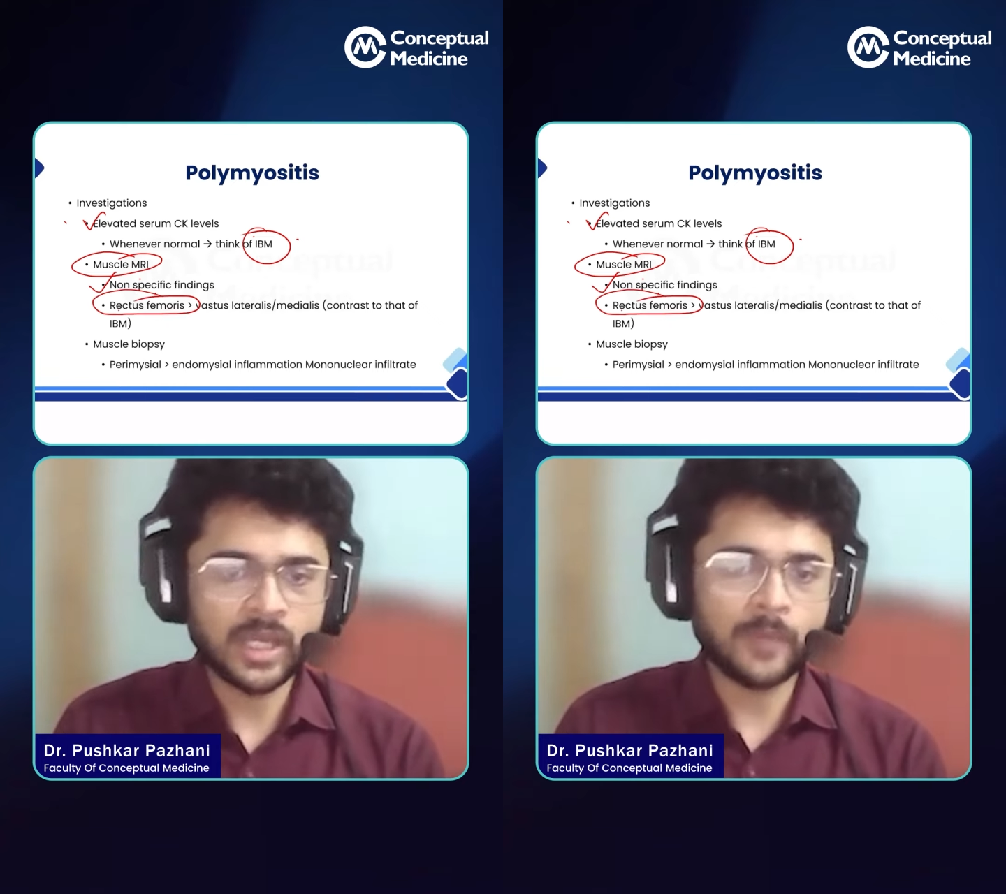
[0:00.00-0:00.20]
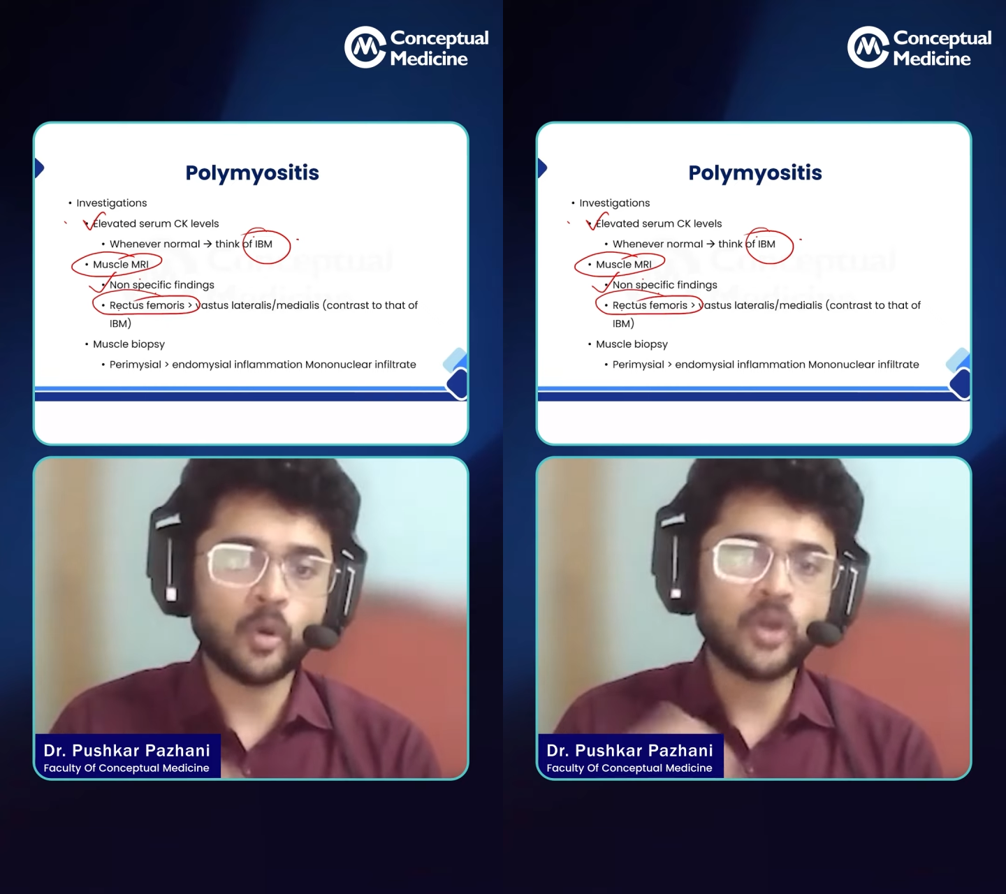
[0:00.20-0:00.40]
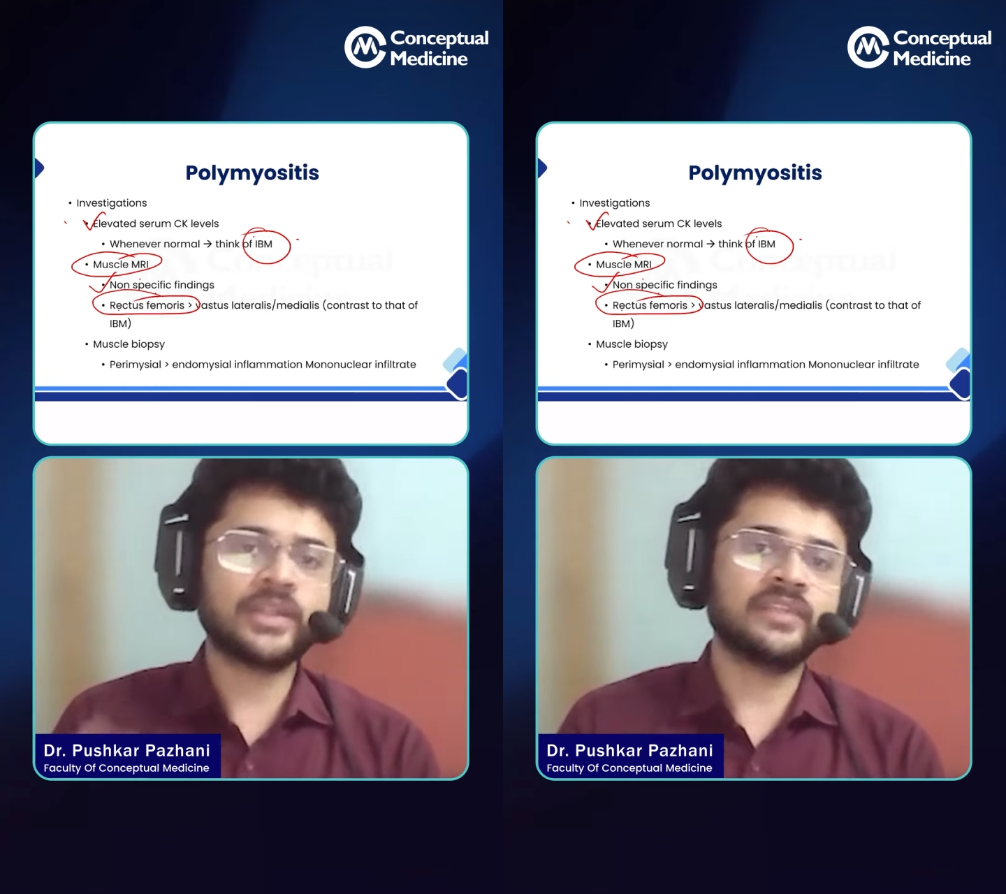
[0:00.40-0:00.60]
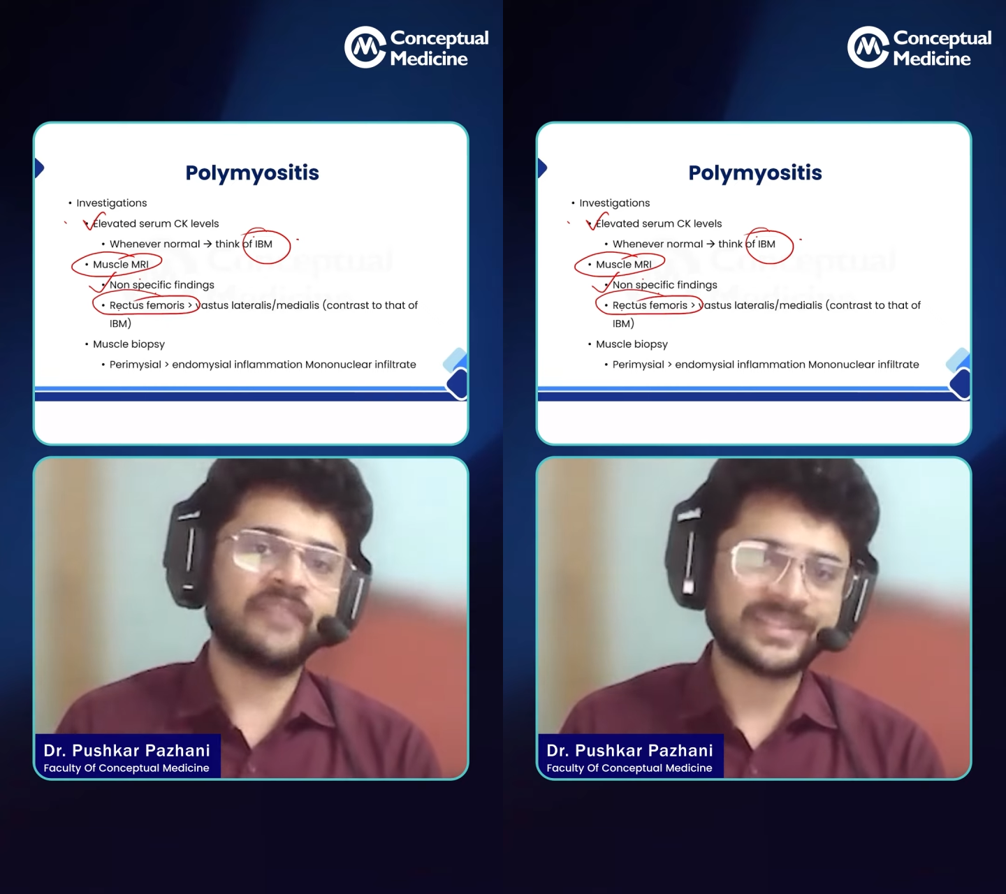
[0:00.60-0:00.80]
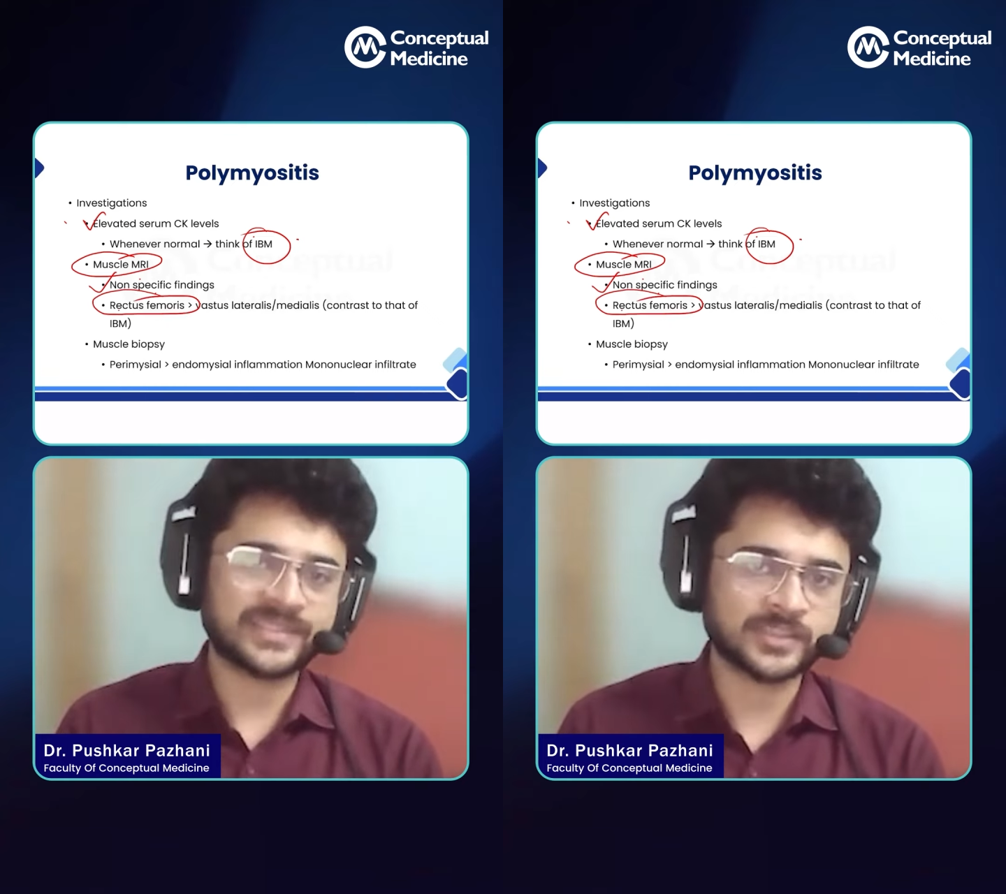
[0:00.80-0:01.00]
more than the
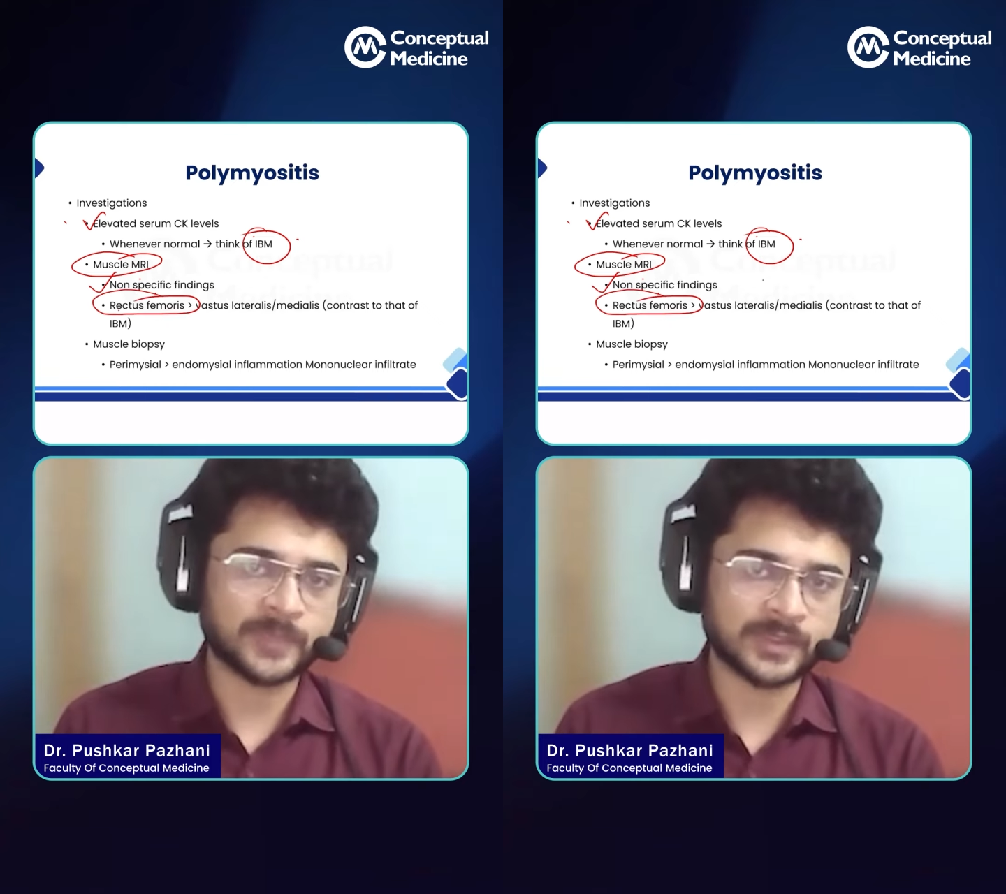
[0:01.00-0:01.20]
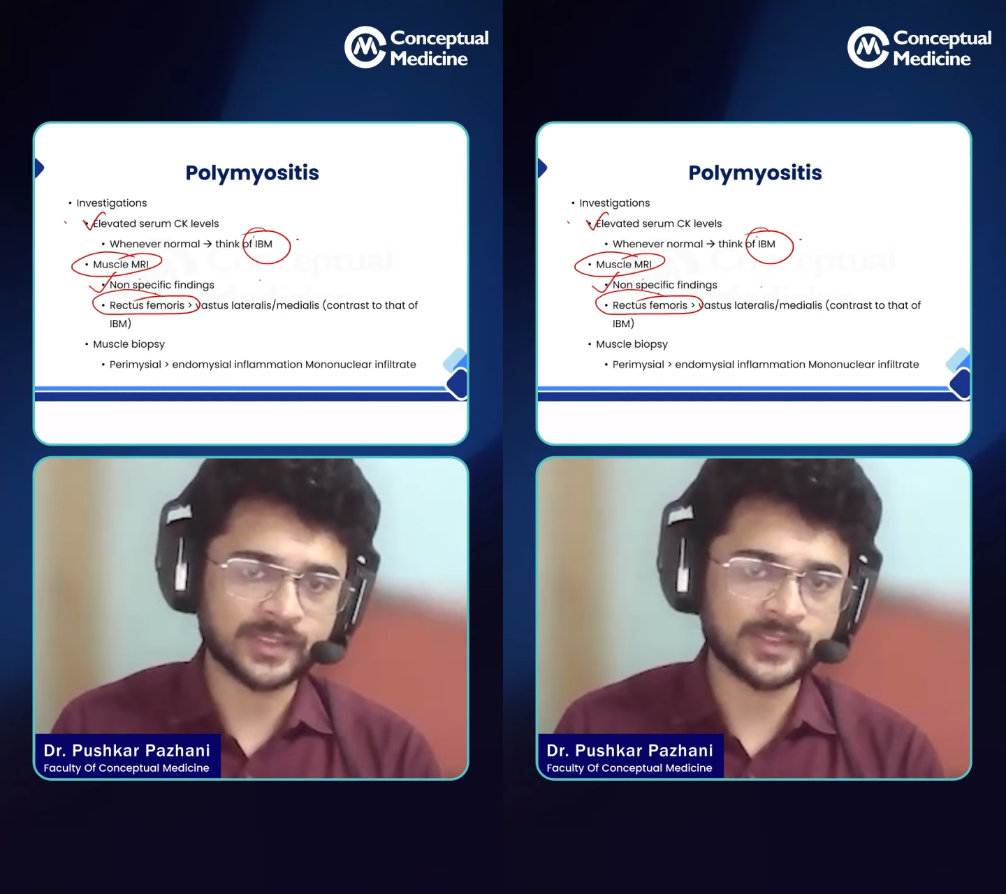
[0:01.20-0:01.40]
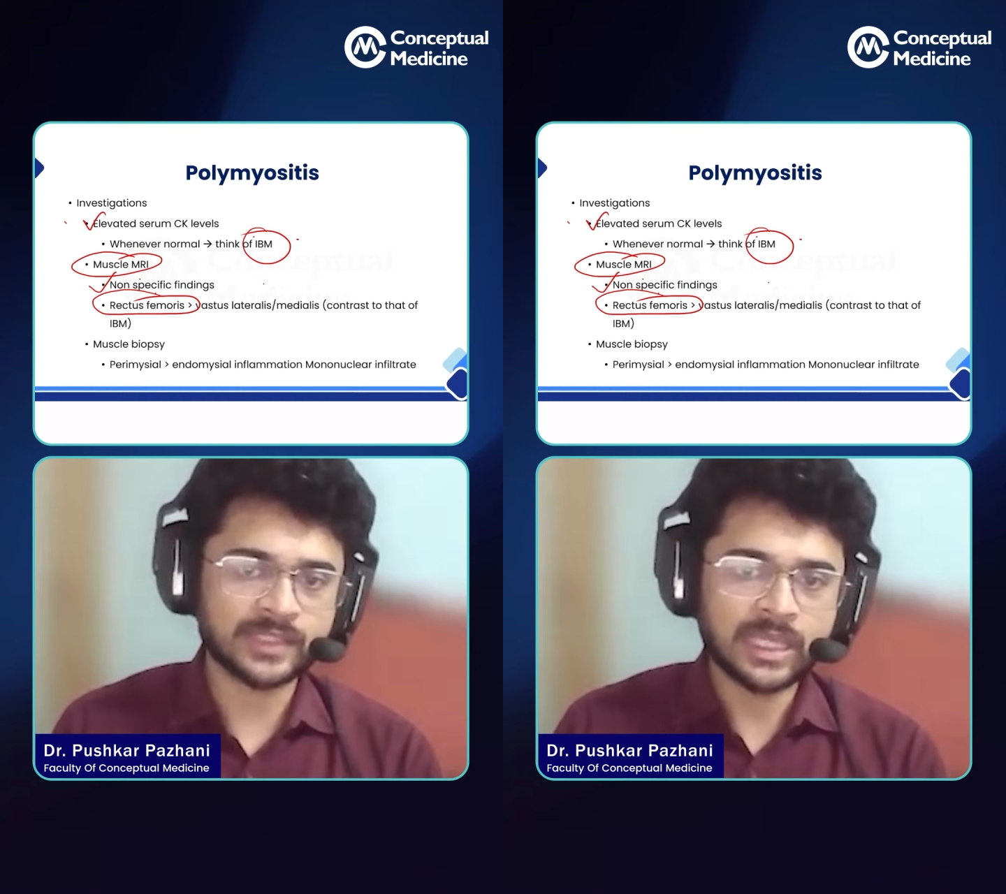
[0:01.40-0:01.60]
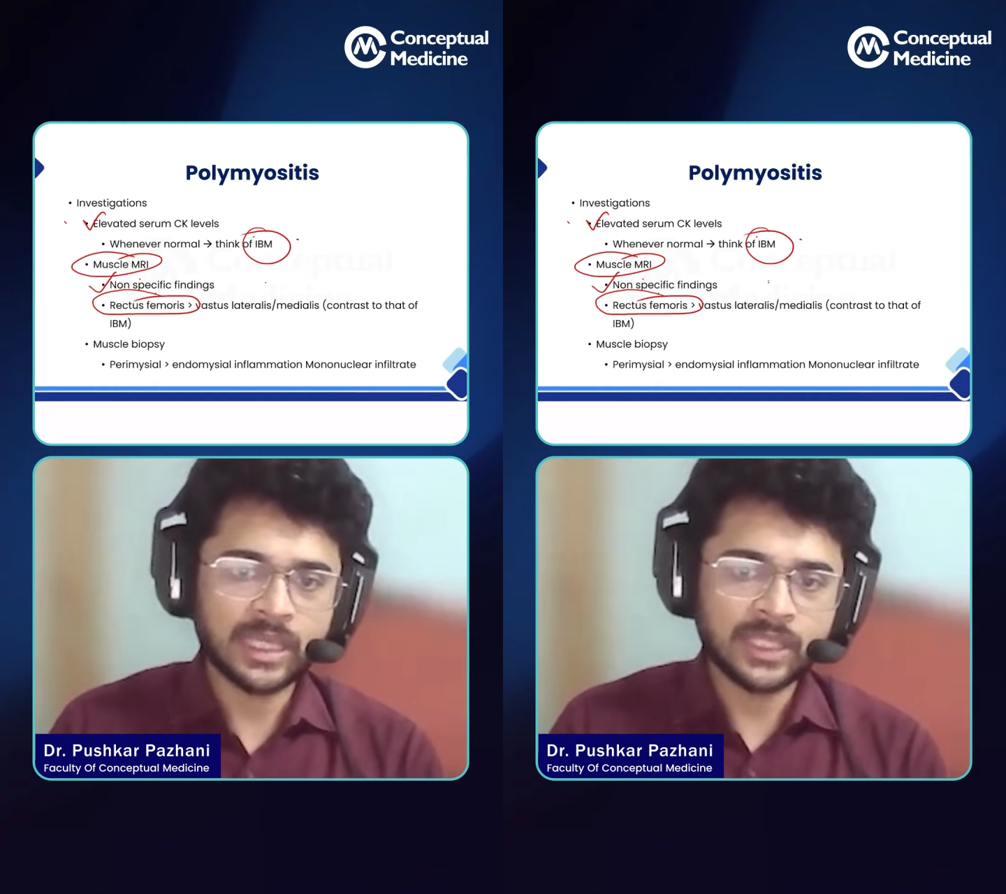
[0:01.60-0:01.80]
vastus muscles.